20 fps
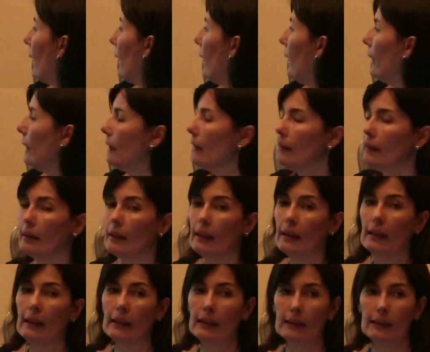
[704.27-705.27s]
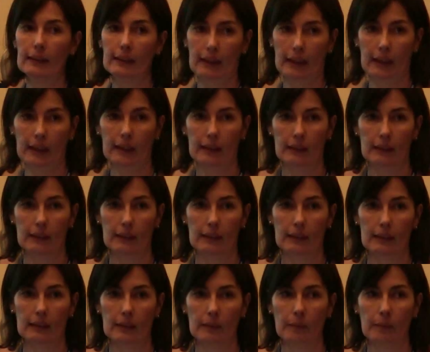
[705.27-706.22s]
8 seconds.